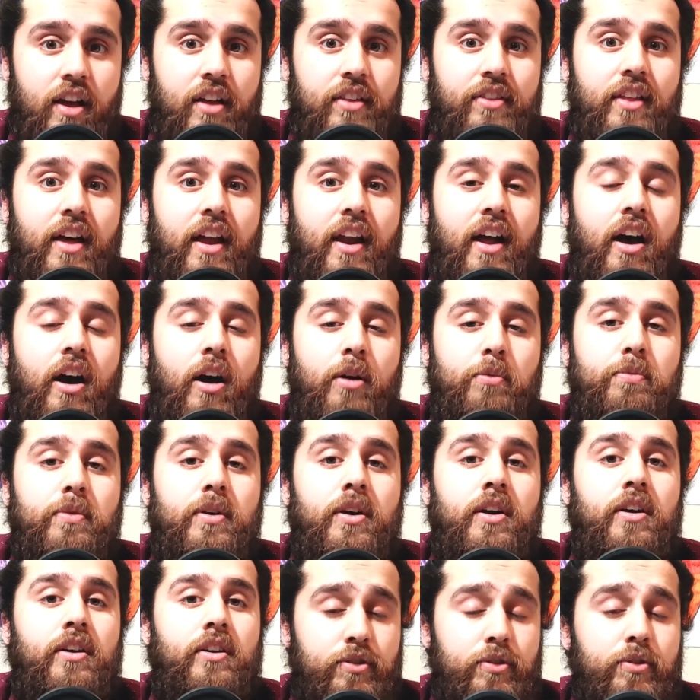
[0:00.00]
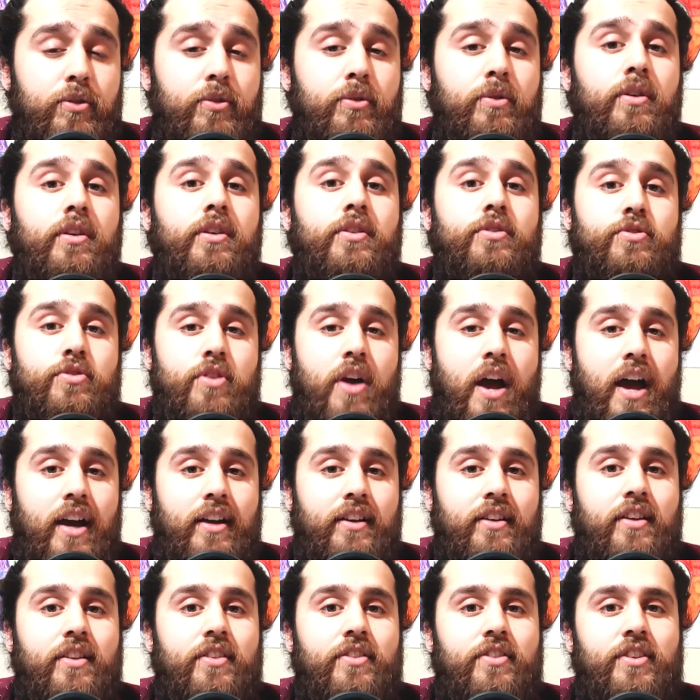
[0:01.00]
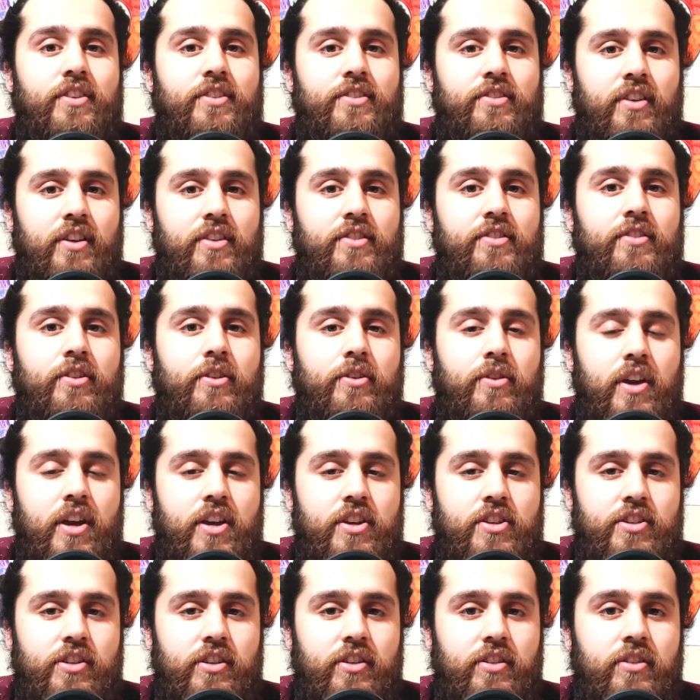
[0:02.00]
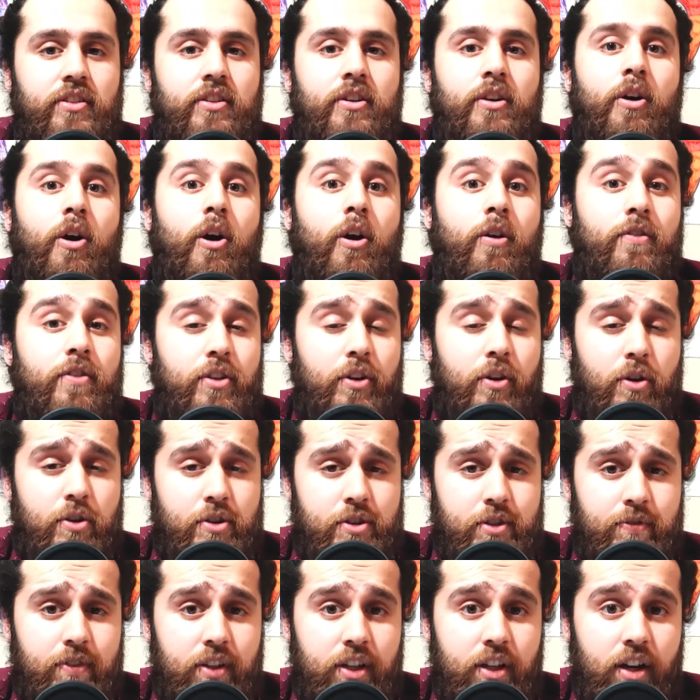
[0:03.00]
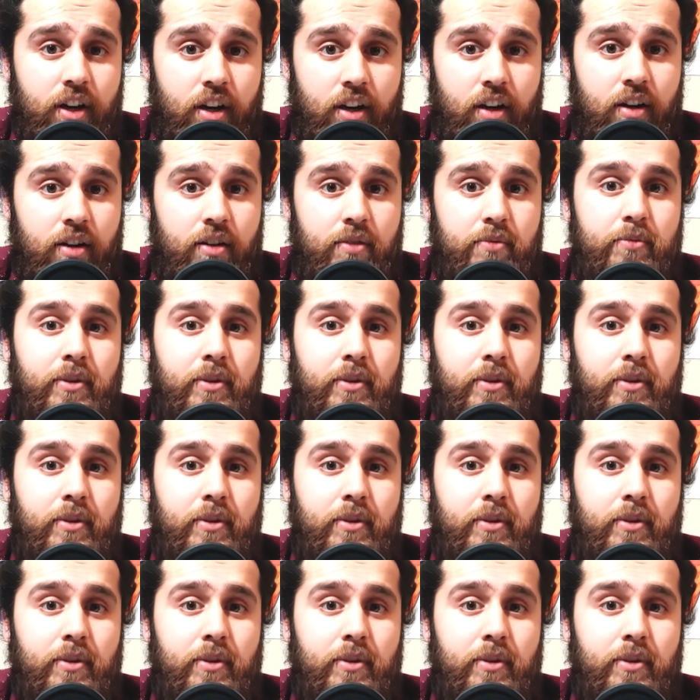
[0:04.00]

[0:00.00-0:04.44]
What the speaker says: that help to track the sun's location over the course of a year.